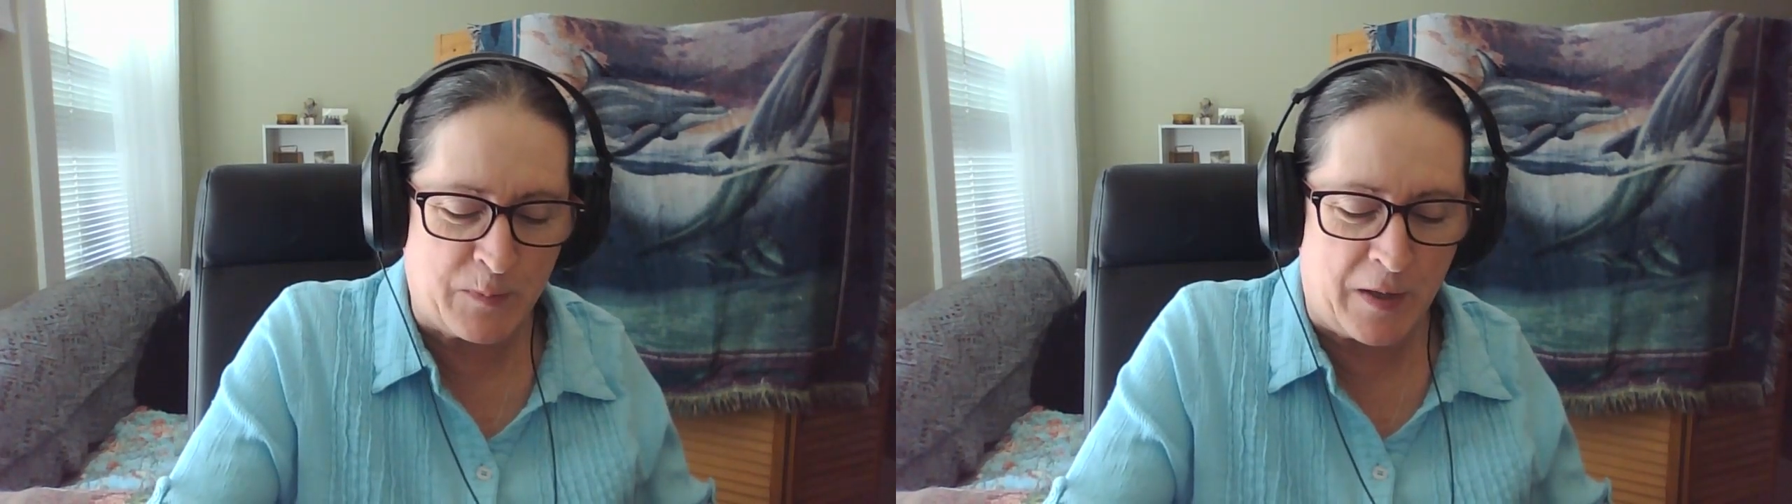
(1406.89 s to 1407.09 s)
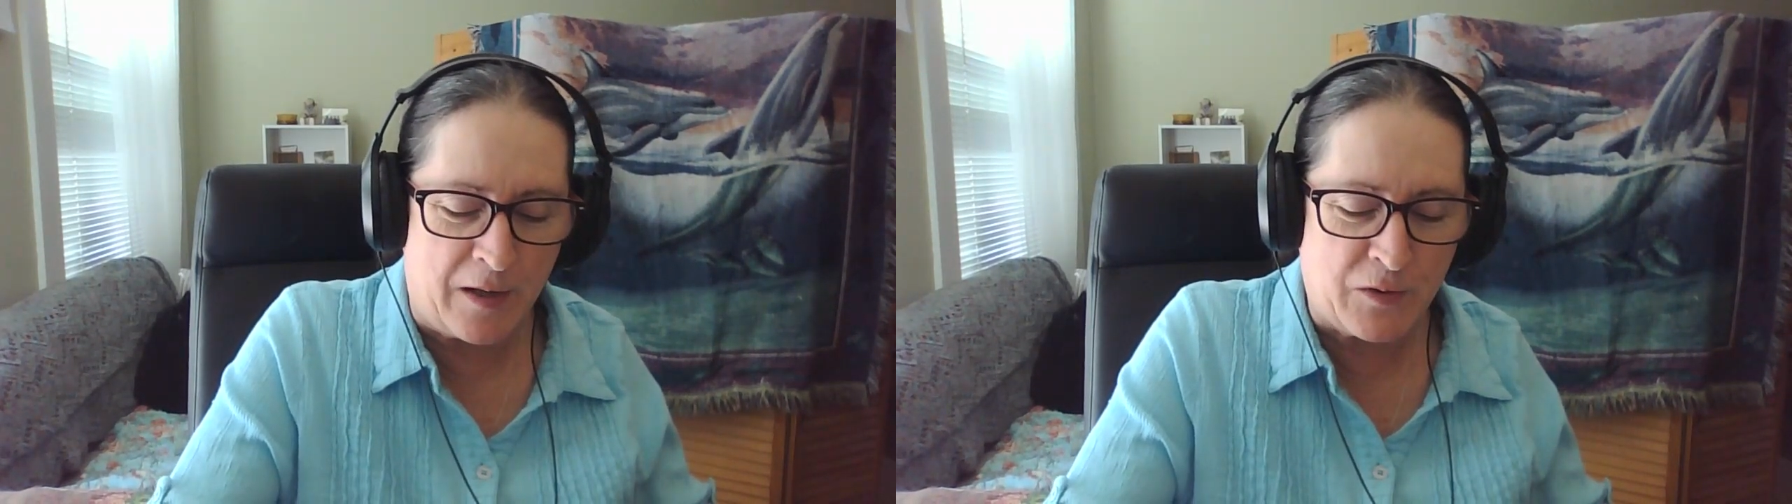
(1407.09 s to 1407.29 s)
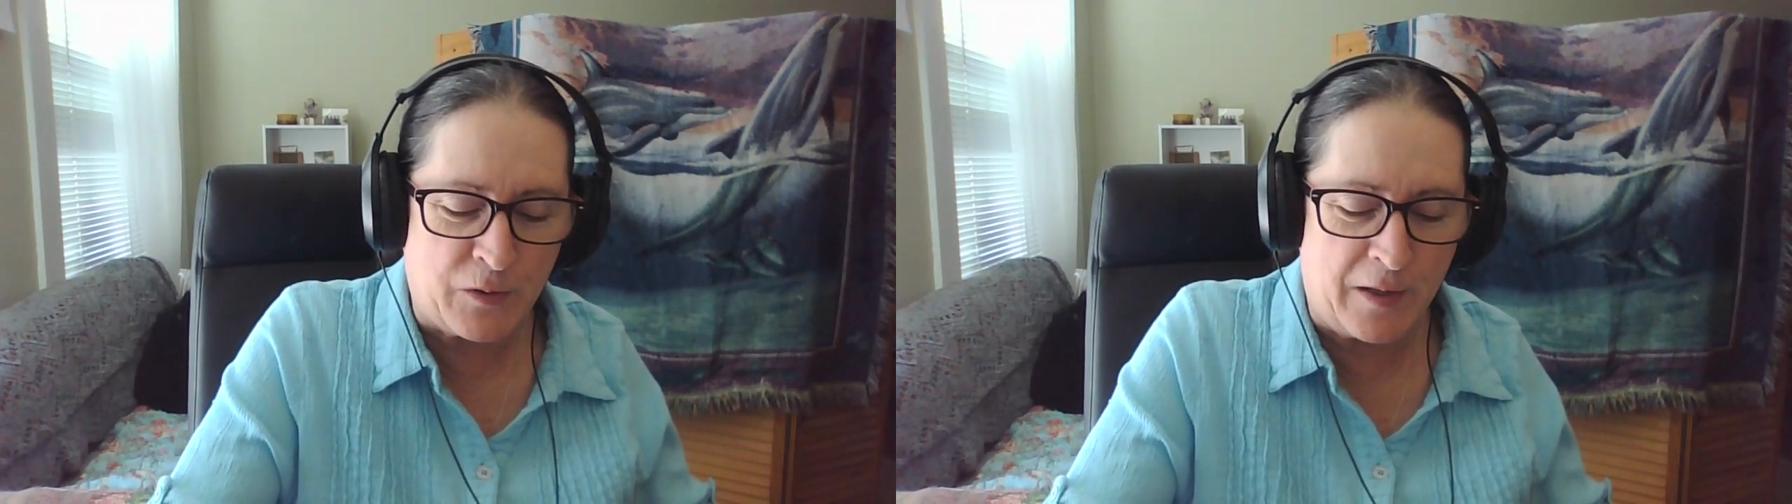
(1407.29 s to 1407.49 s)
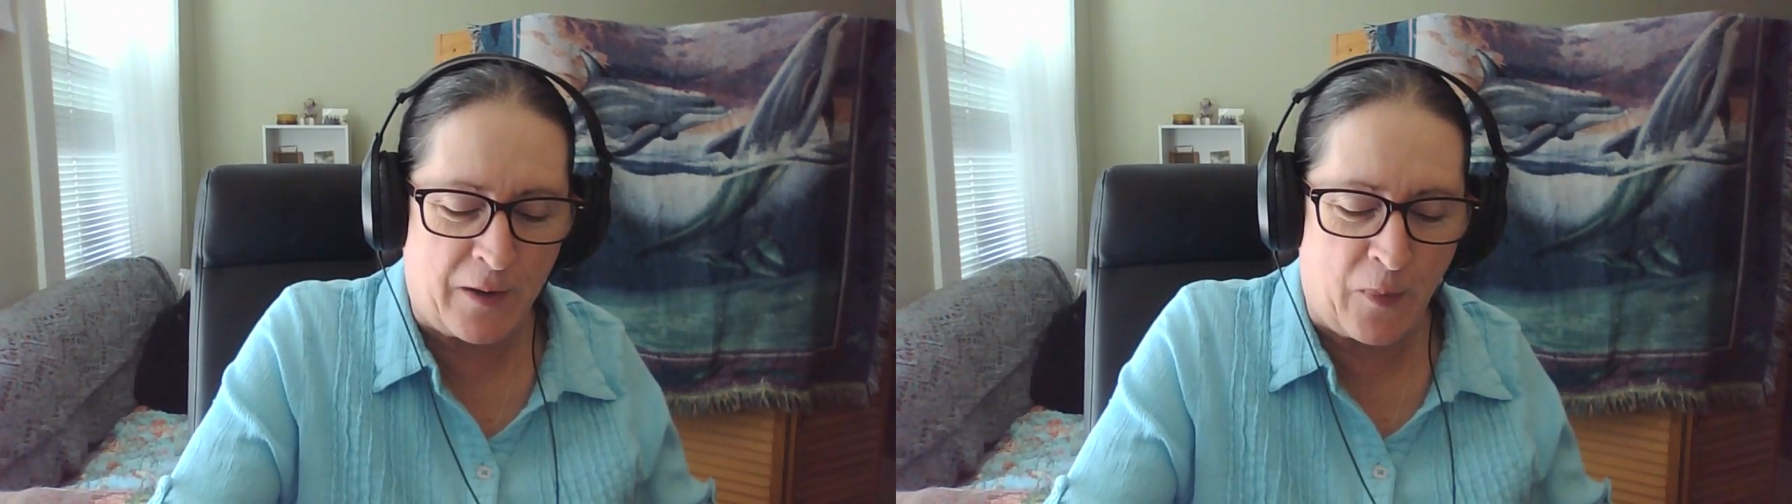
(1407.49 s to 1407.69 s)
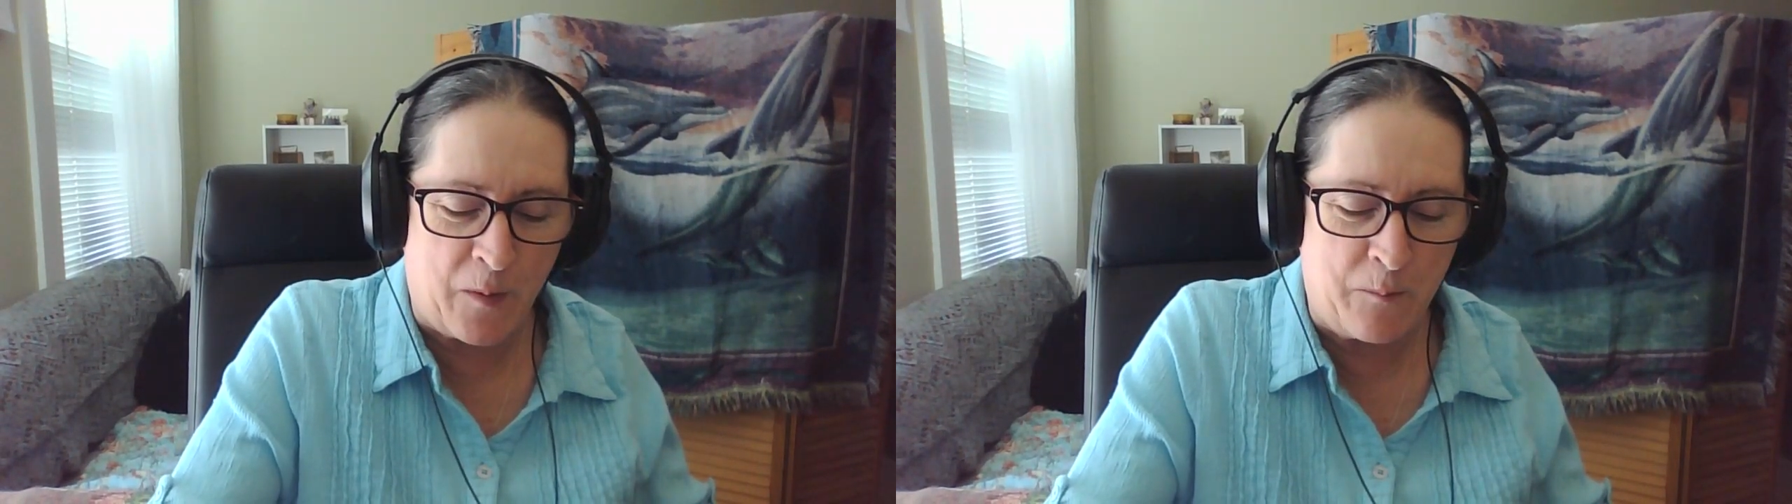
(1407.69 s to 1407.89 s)
but I also
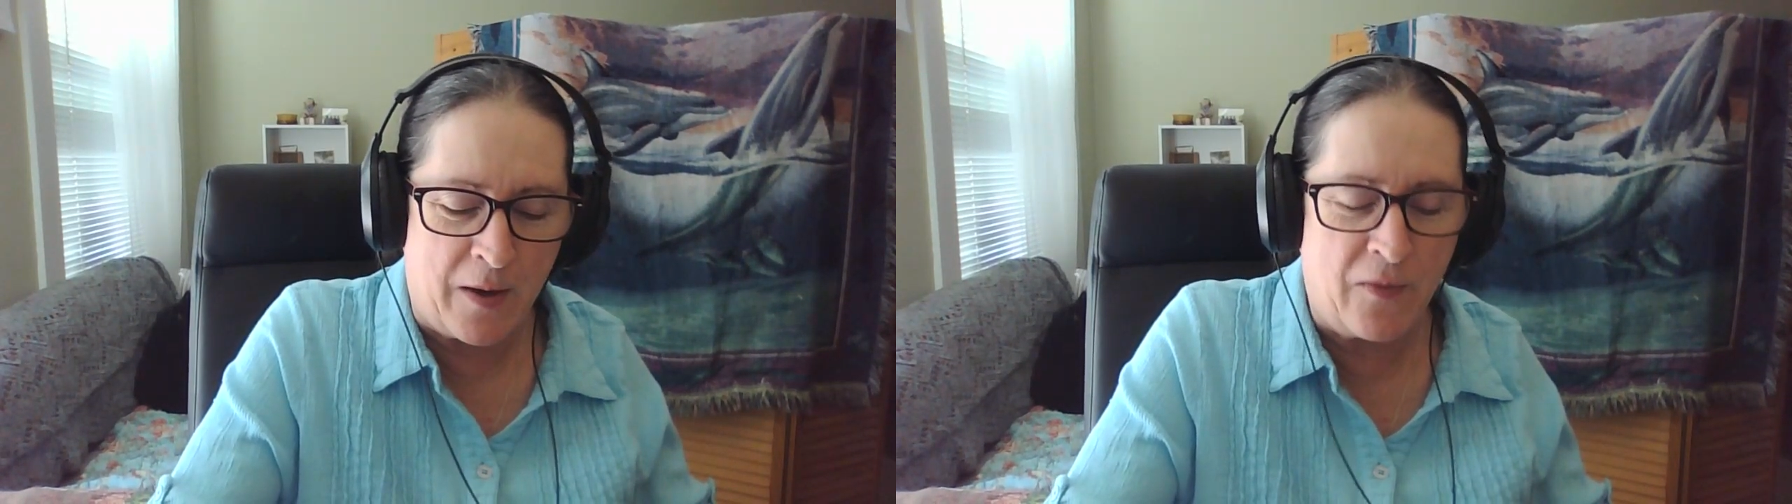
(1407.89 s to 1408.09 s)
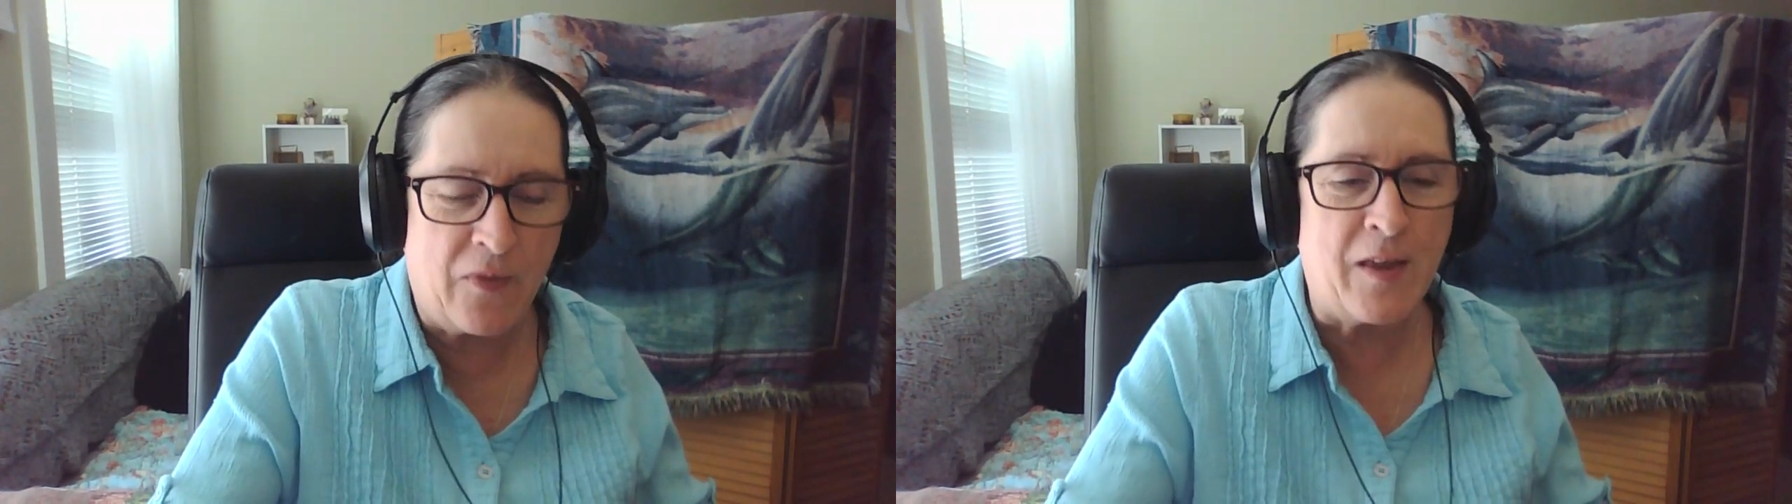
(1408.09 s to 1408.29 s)
like the mud